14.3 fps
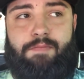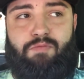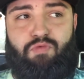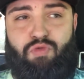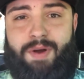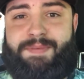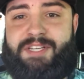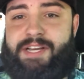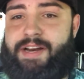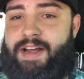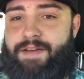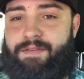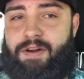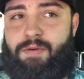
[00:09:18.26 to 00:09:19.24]
rips it
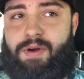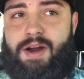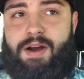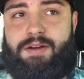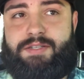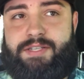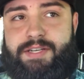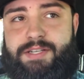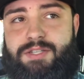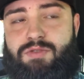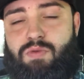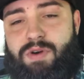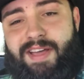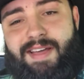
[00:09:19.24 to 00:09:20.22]
everywhere, sees
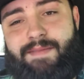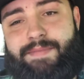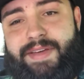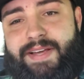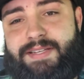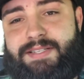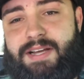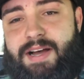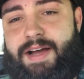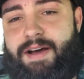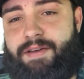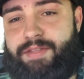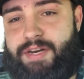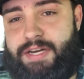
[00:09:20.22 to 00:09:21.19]
28 PSI
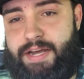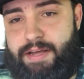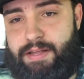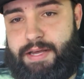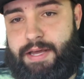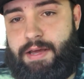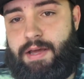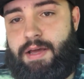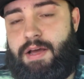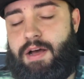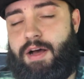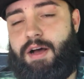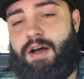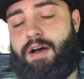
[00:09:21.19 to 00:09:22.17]
on the daily,
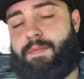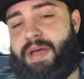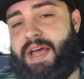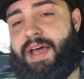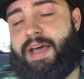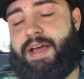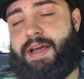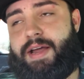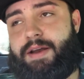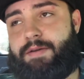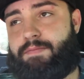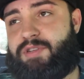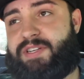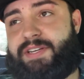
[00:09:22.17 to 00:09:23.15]

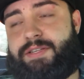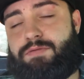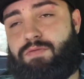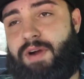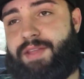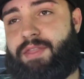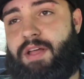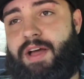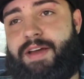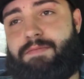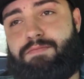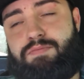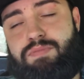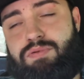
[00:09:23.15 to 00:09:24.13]
and sees red
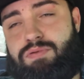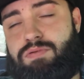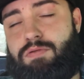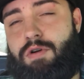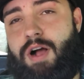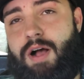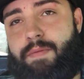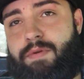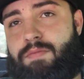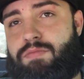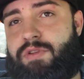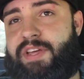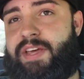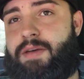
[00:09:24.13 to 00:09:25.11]
line
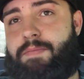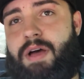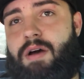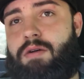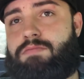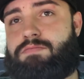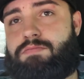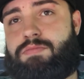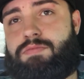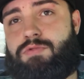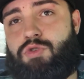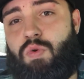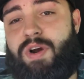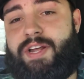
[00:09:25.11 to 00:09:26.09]
probably about
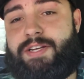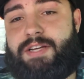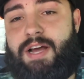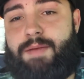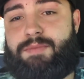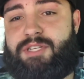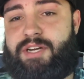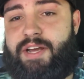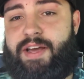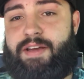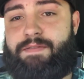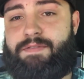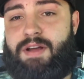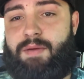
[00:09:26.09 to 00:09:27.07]
20 times a
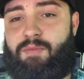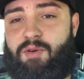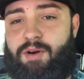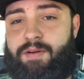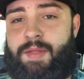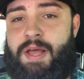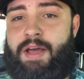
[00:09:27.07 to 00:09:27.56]
day, if not more.